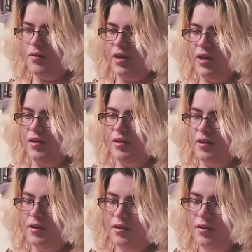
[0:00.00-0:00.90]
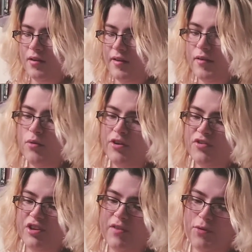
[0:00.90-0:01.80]
Okay. Because I
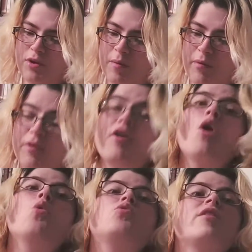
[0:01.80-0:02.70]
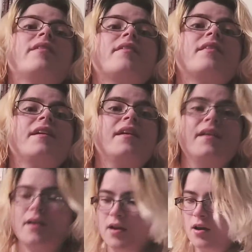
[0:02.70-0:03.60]
ordered several comic books. Oh, this is
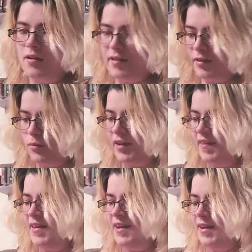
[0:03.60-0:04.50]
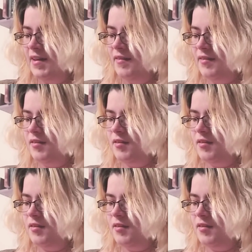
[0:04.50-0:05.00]
the, this is what I think it is.